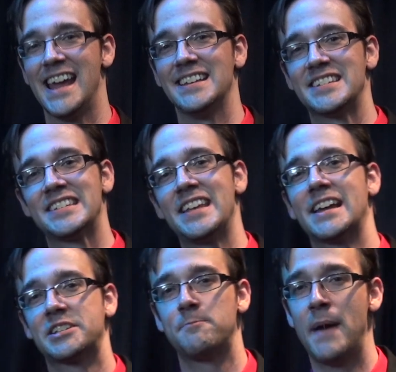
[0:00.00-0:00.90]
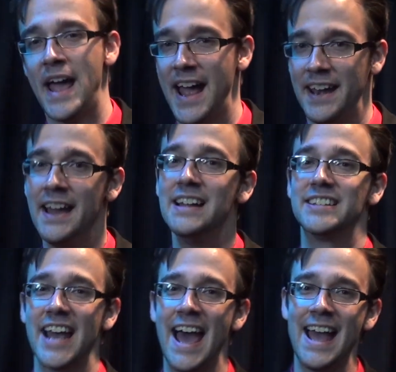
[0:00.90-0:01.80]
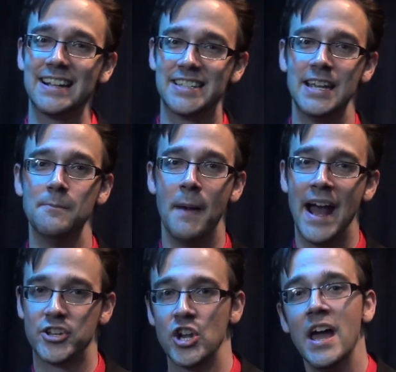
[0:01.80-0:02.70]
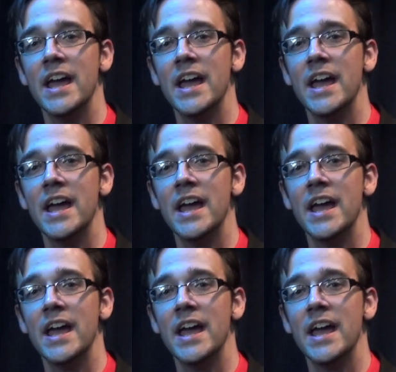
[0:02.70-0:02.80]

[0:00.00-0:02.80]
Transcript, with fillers: a six-man tag team match.